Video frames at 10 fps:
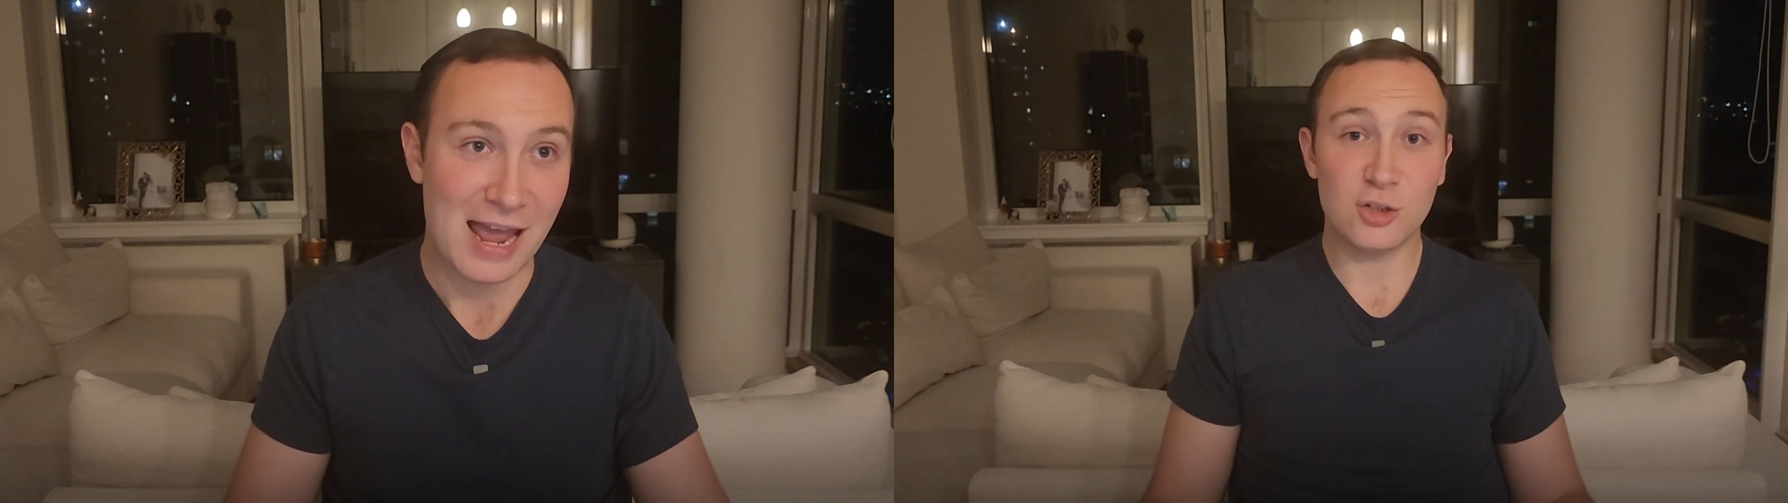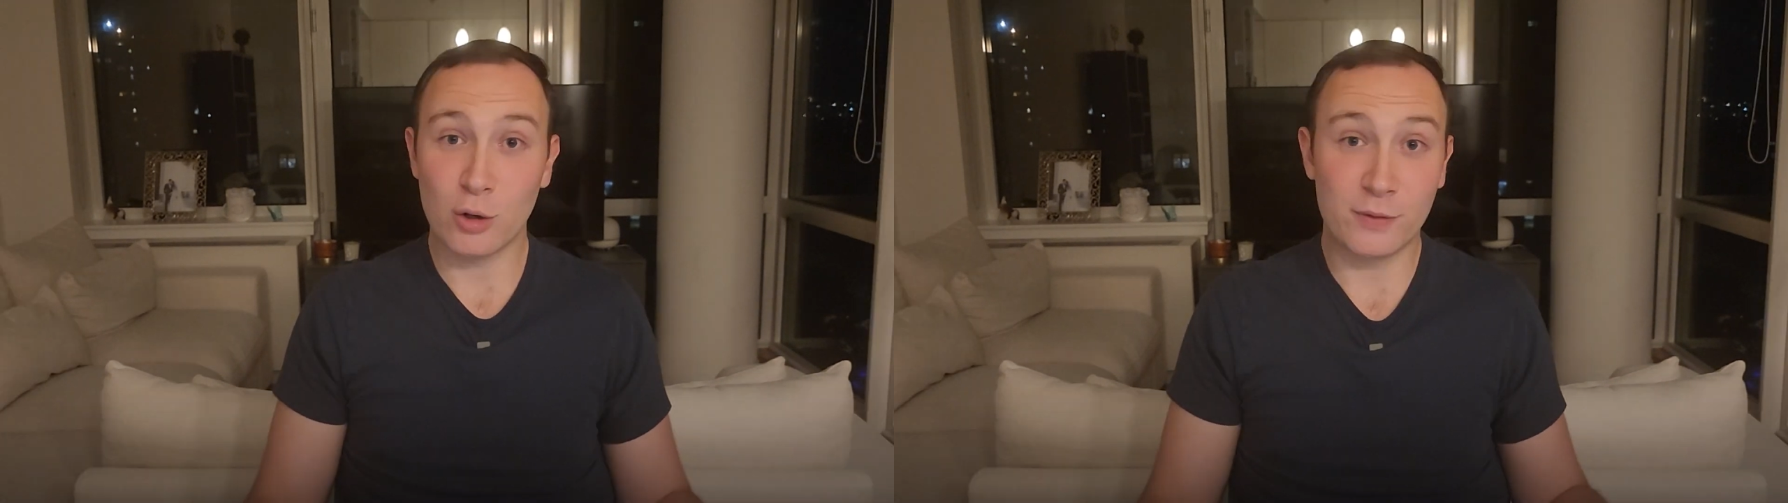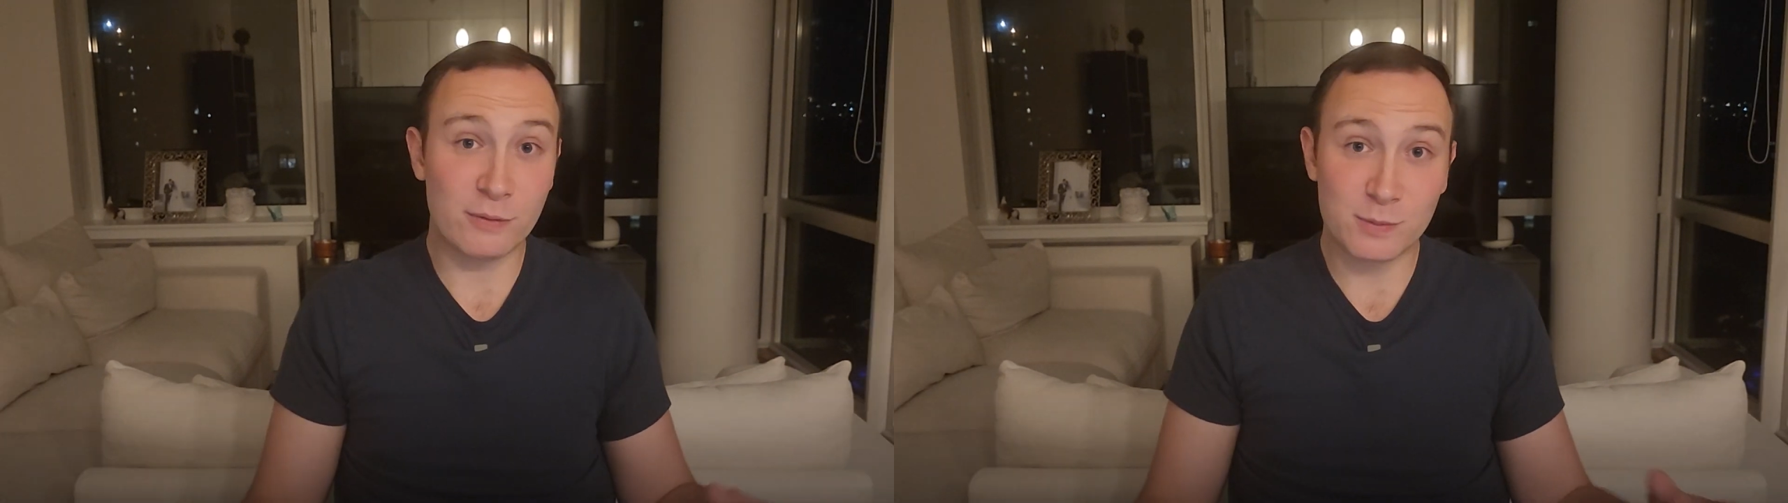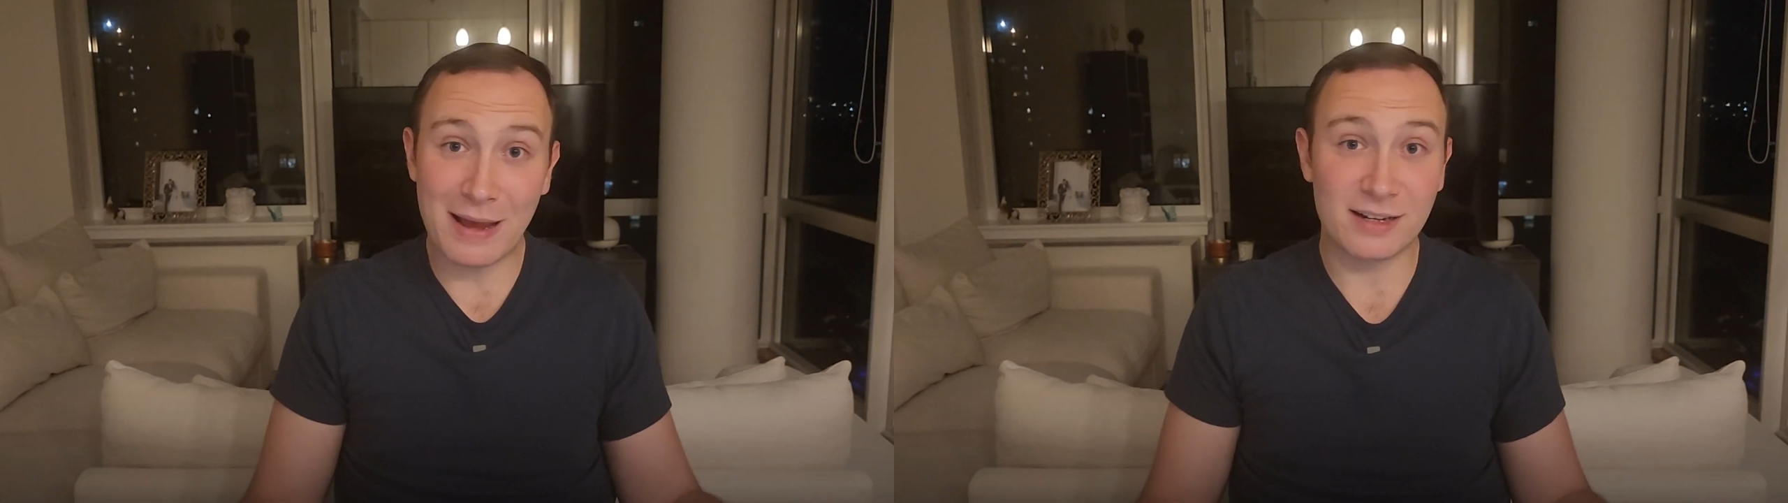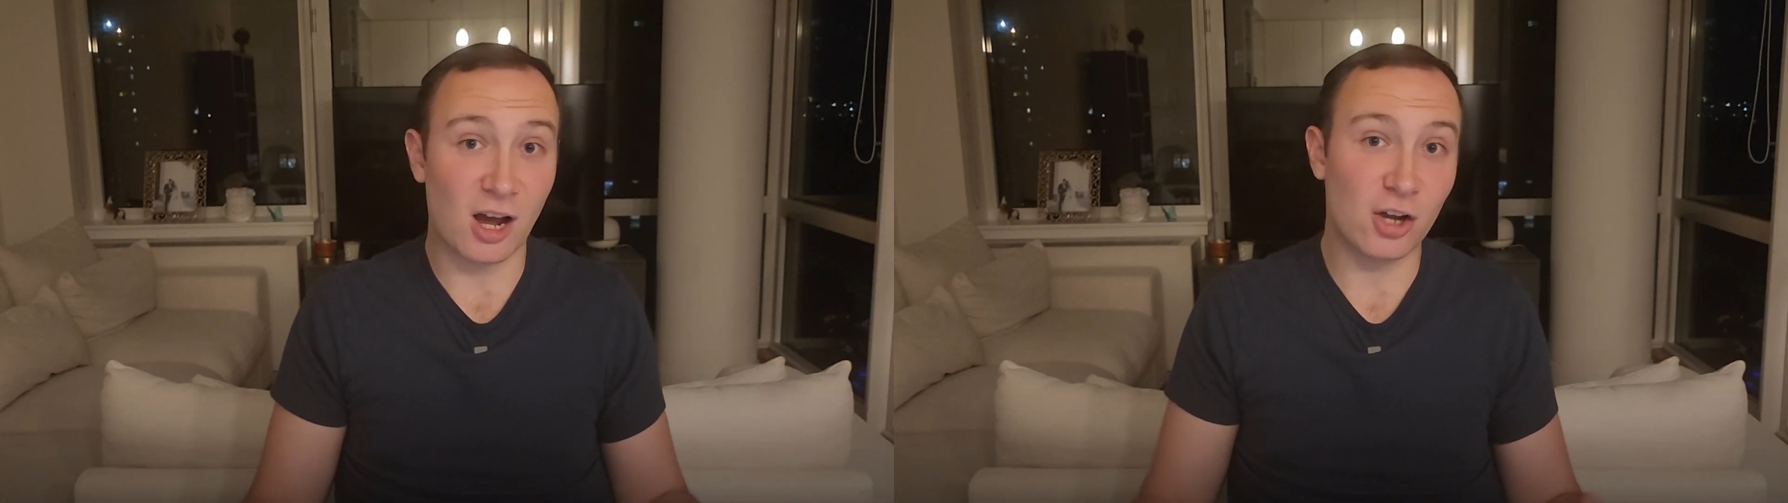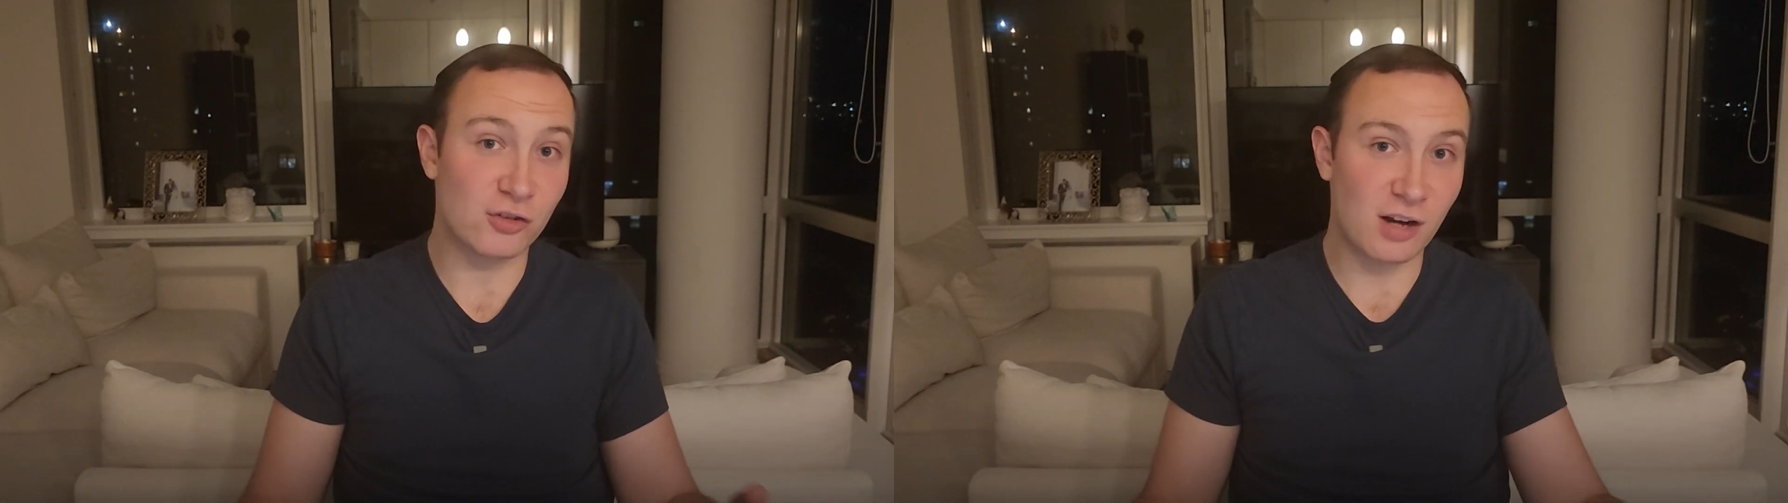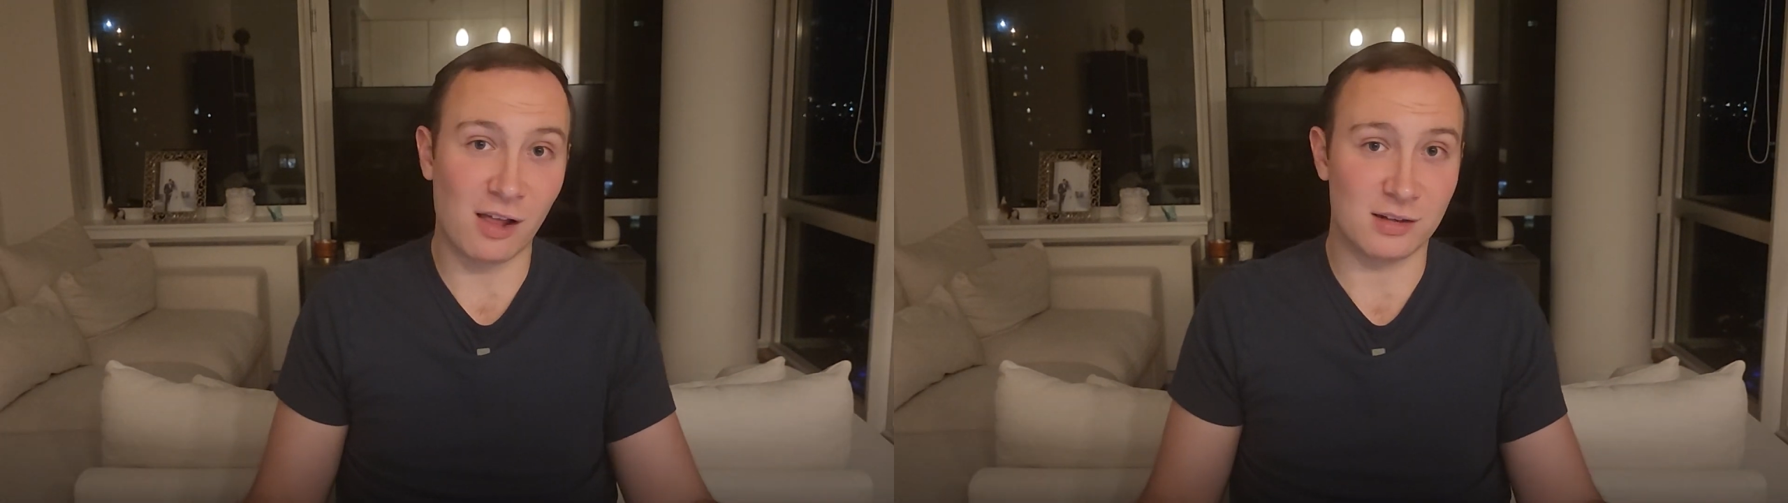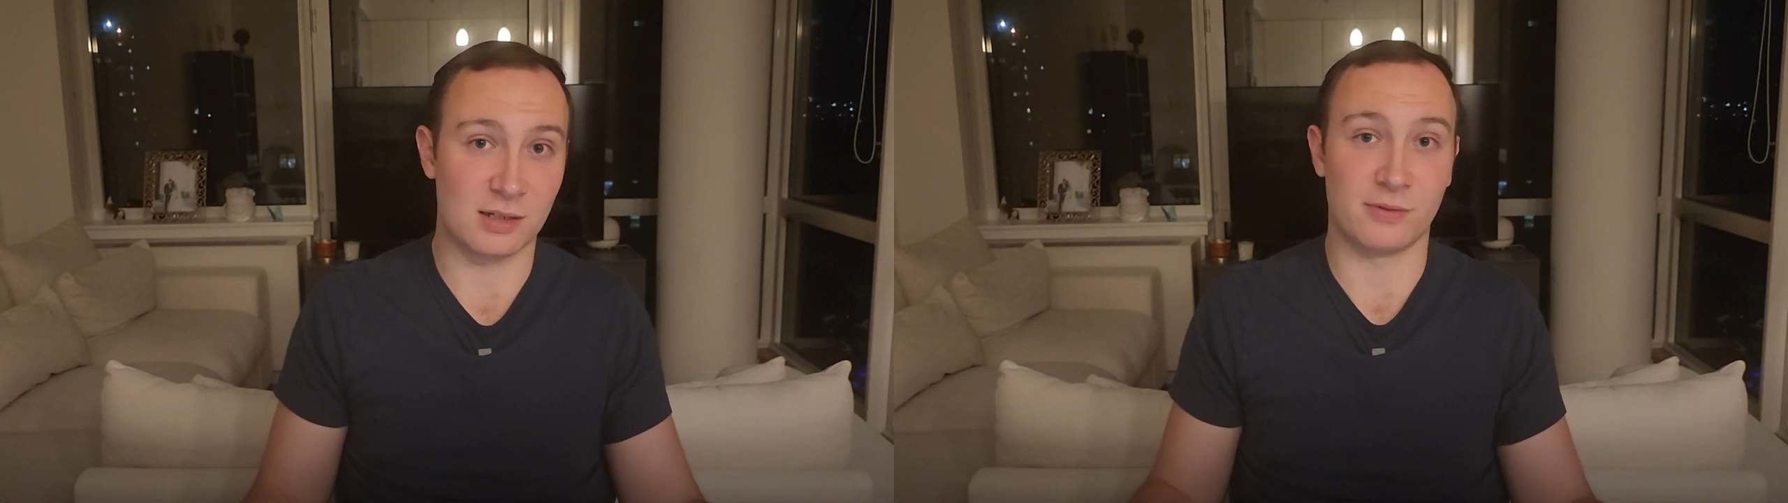So if you've spent $100